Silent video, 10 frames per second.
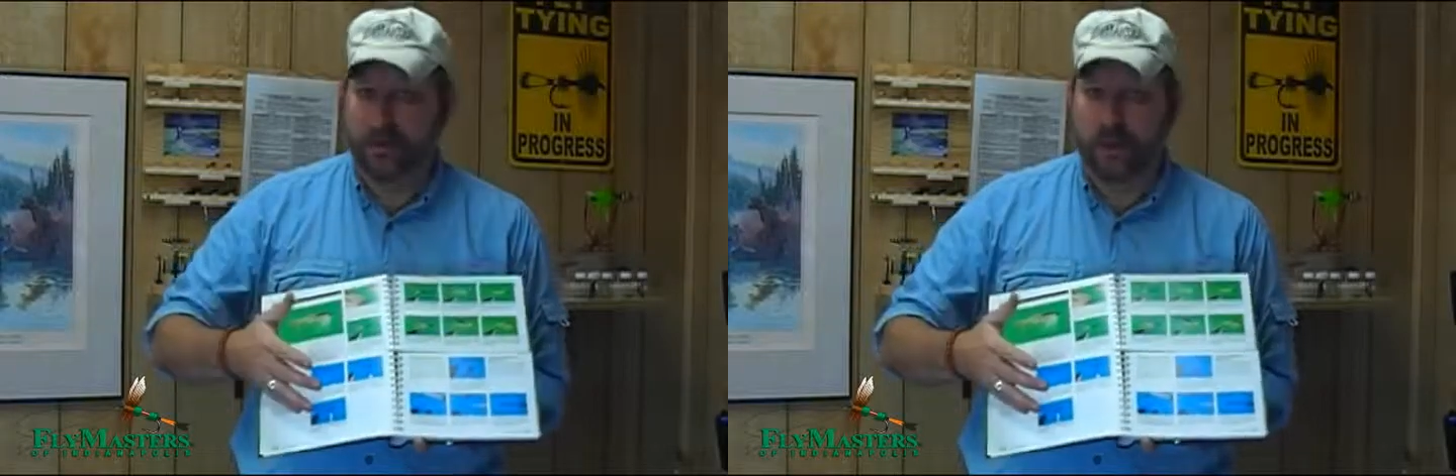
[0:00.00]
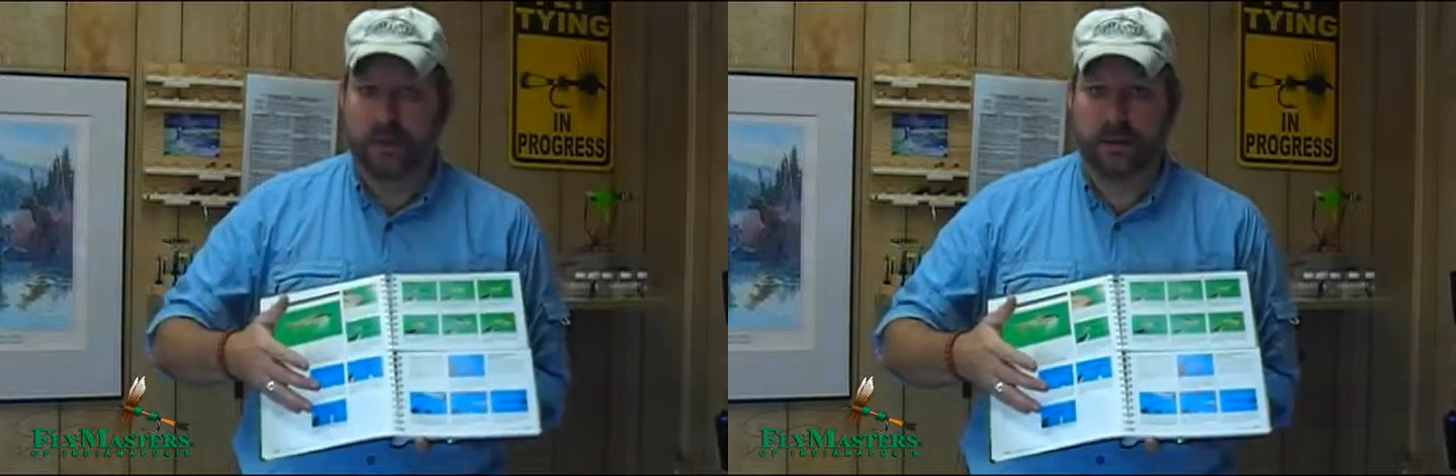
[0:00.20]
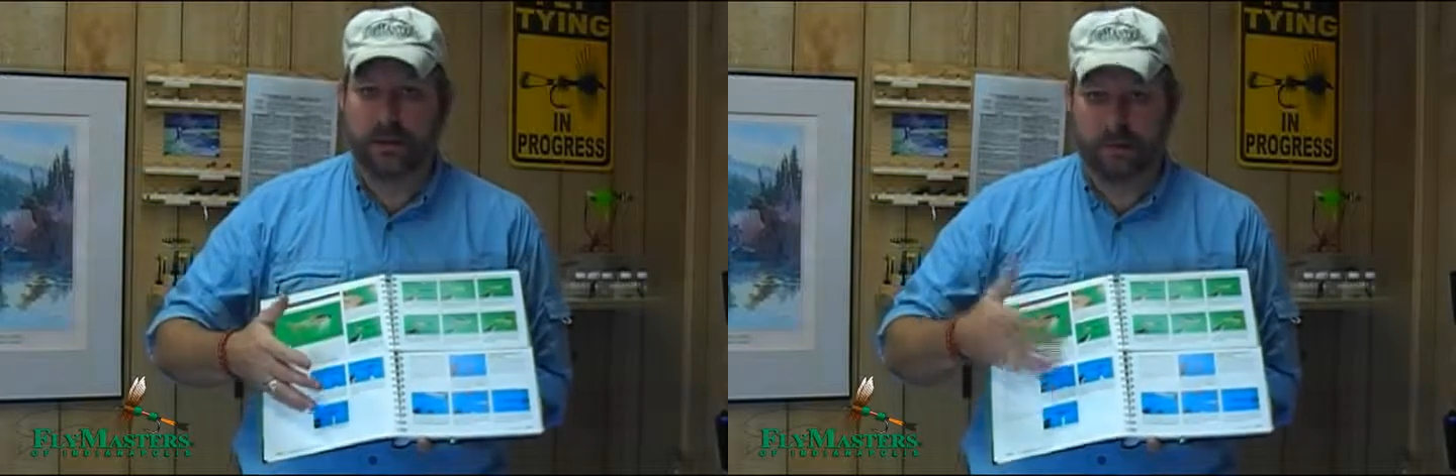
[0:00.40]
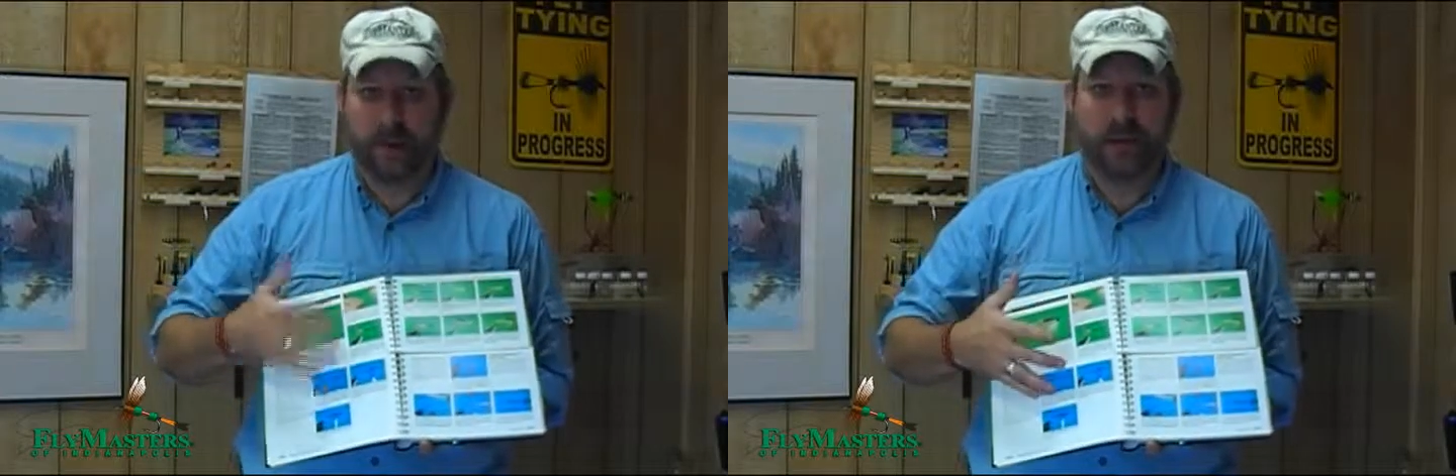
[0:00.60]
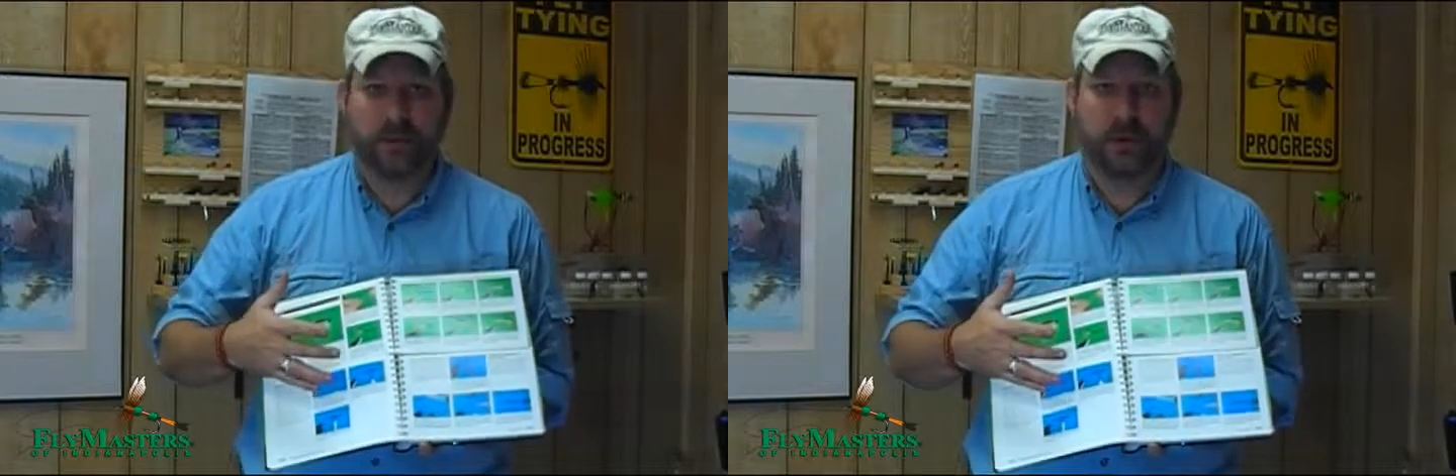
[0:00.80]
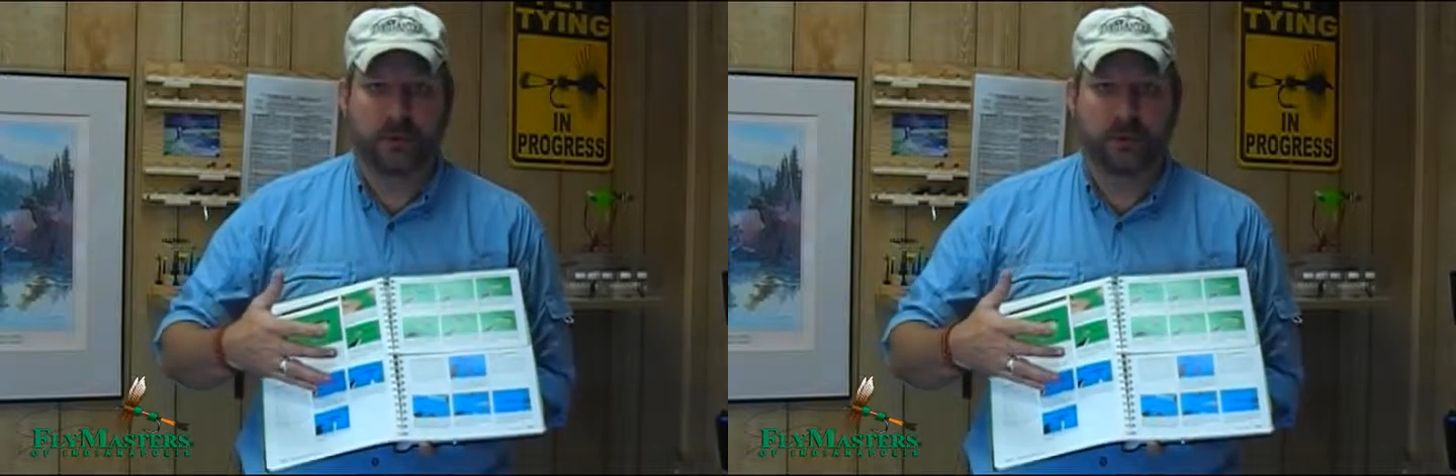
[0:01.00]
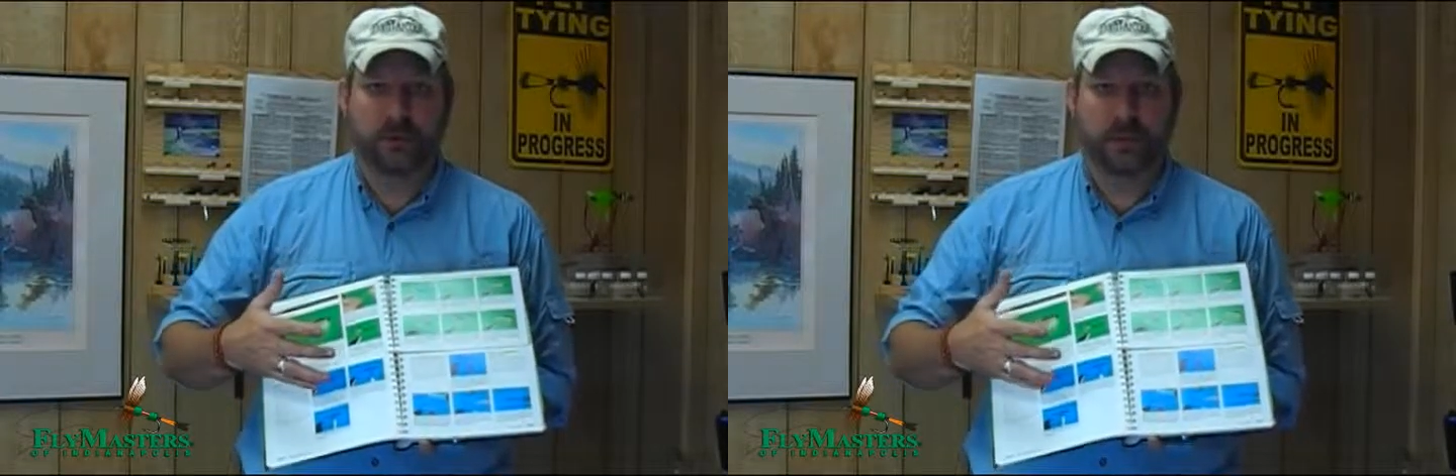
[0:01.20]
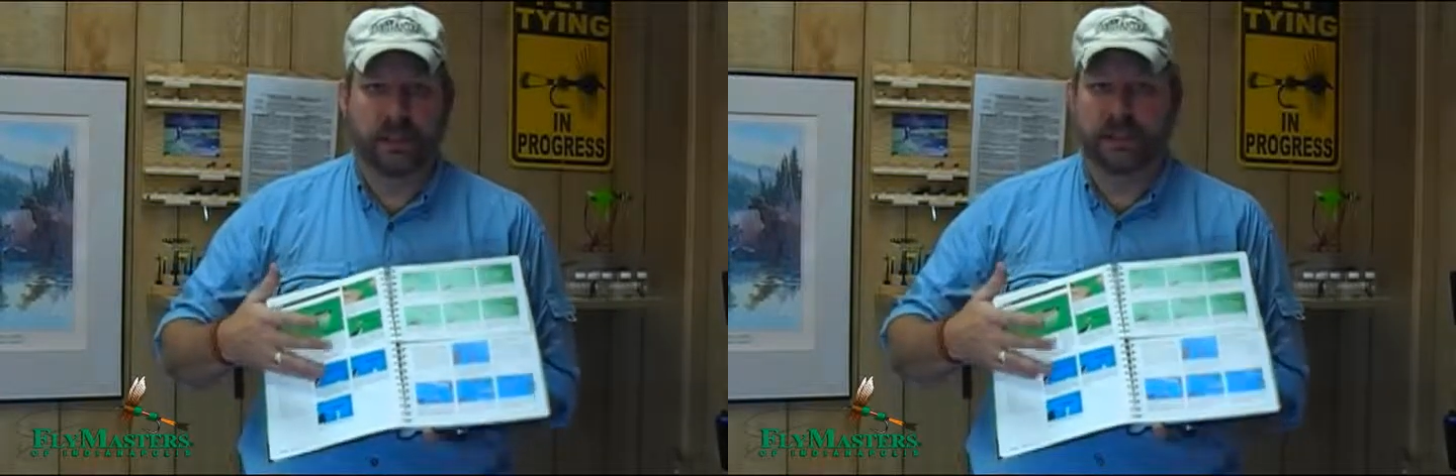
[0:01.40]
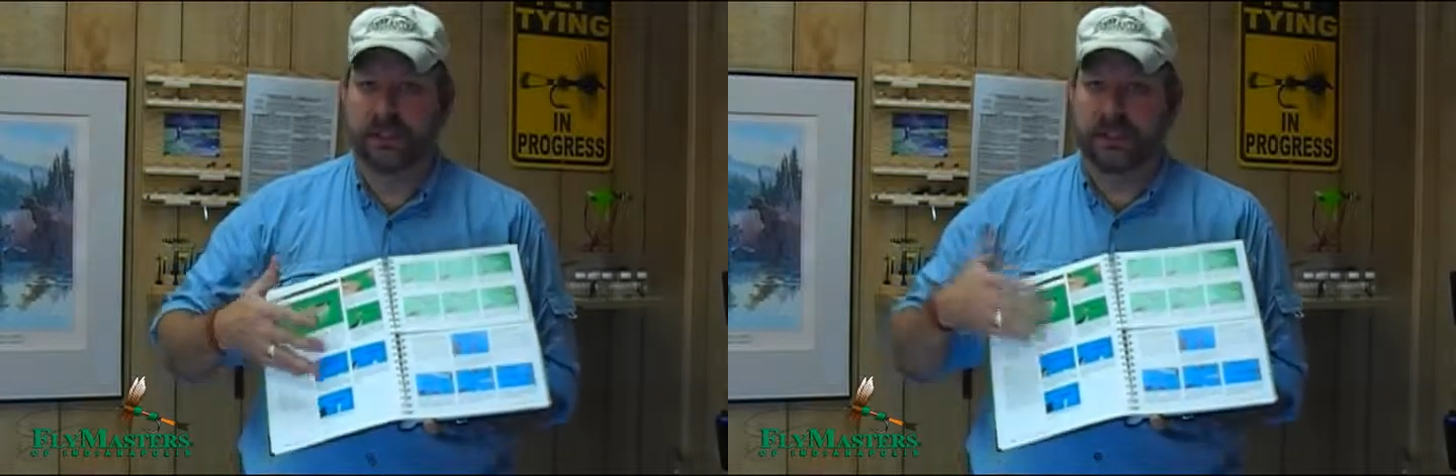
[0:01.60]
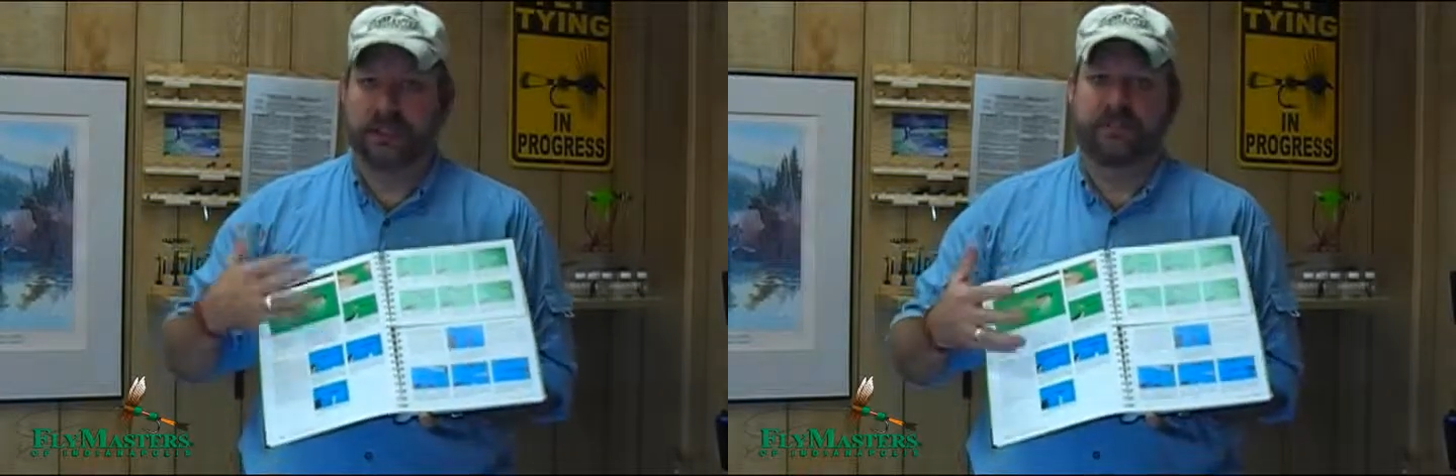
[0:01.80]
one of the primary reasons why this is
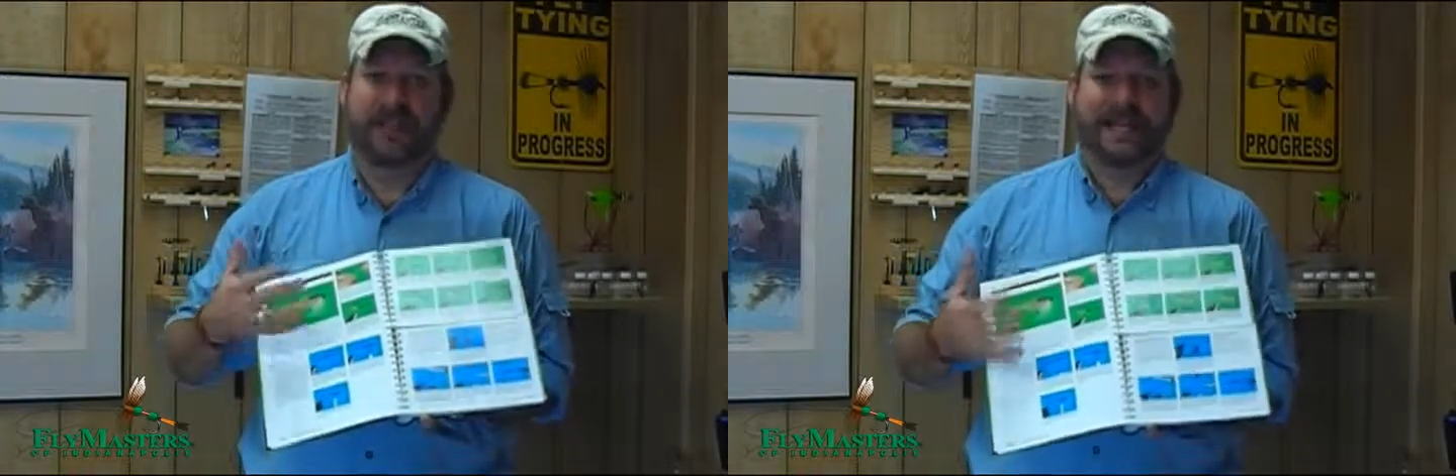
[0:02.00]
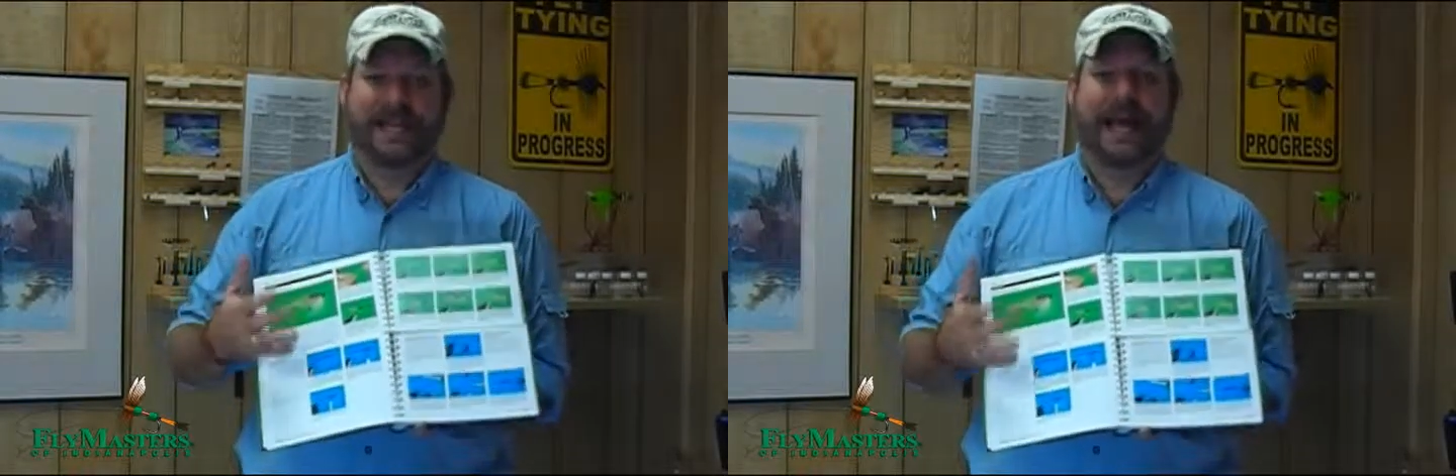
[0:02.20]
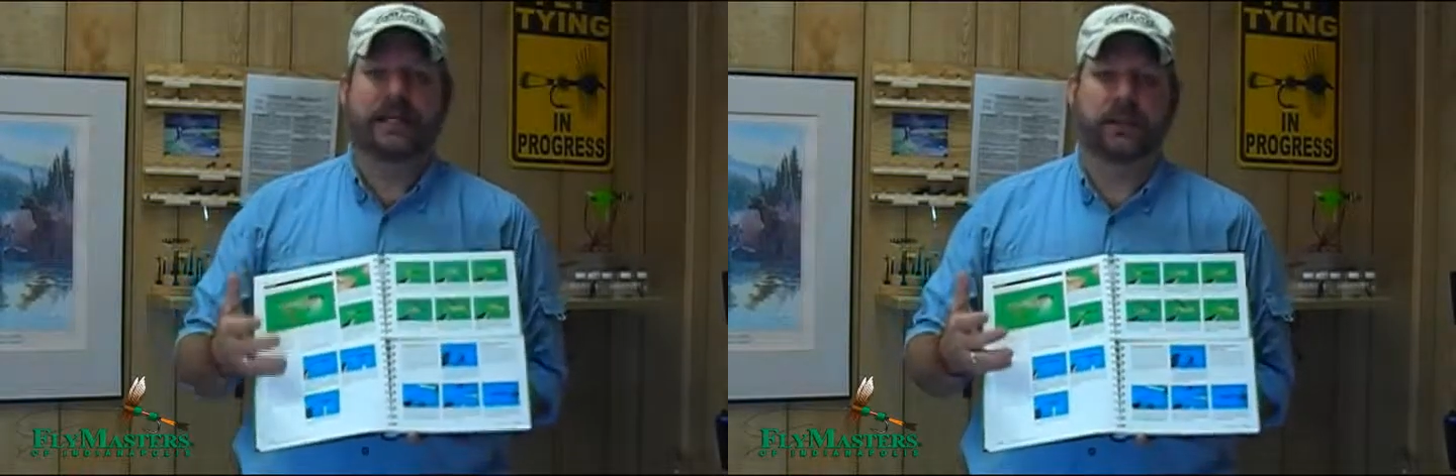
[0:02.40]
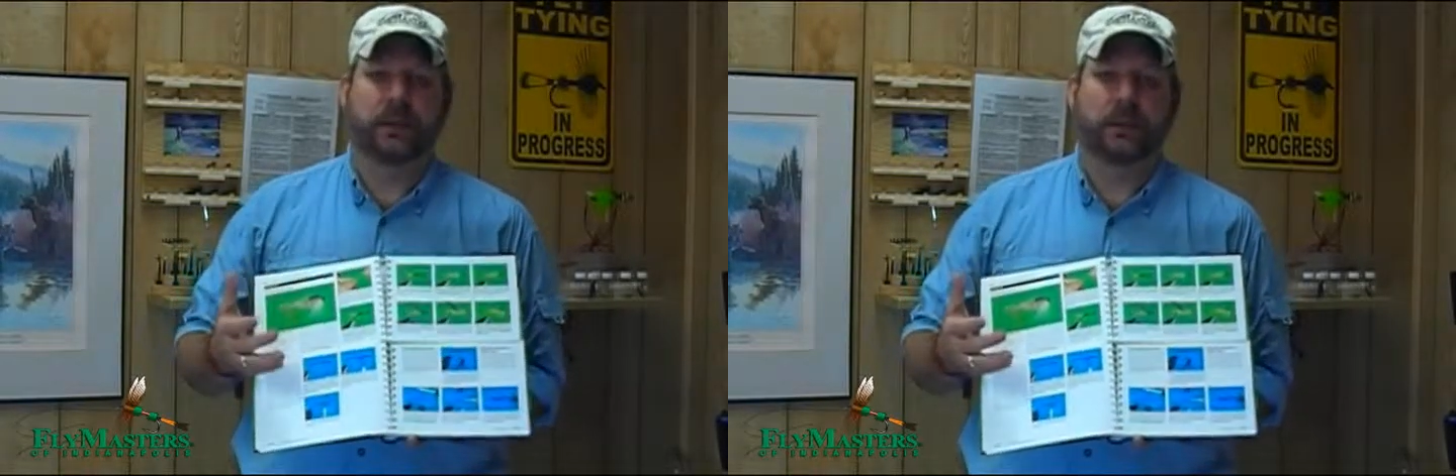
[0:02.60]
such a fantastic